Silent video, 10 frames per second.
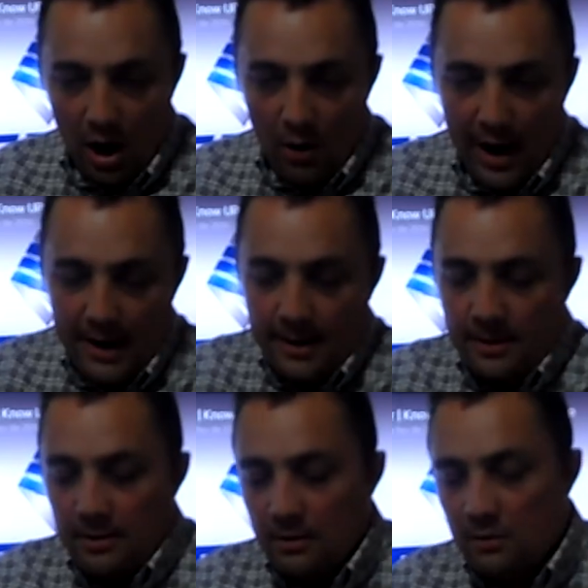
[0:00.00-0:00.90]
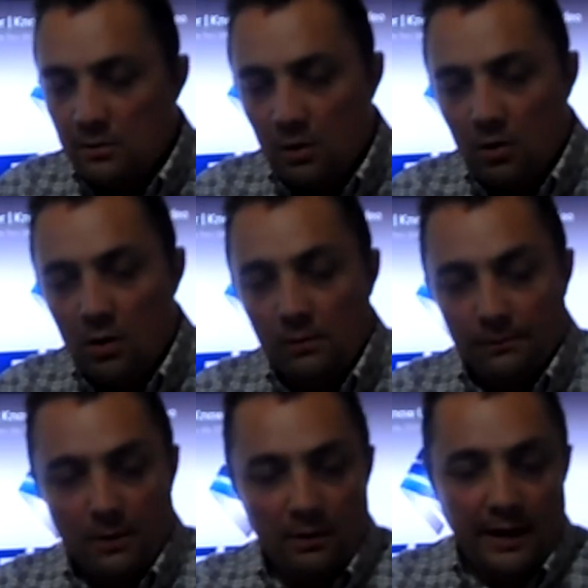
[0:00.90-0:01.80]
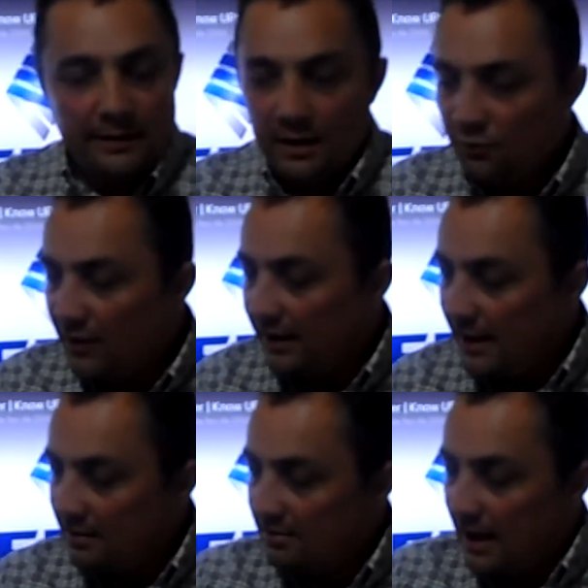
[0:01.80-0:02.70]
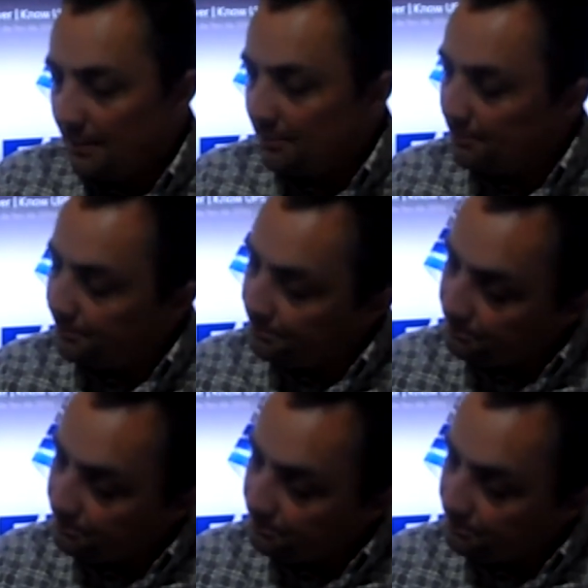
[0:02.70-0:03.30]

Alright? So, okay, that's fine. Next step.